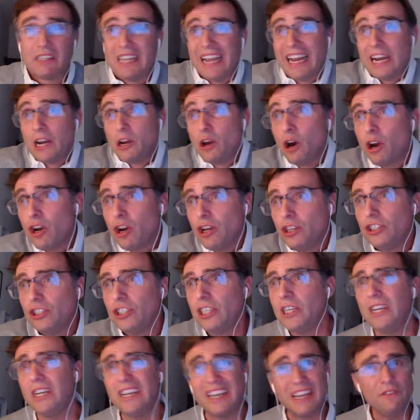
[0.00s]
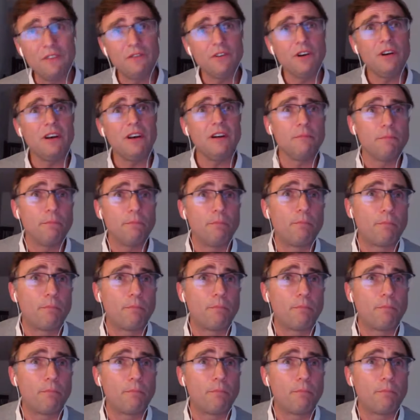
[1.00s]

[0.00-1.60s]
technology, even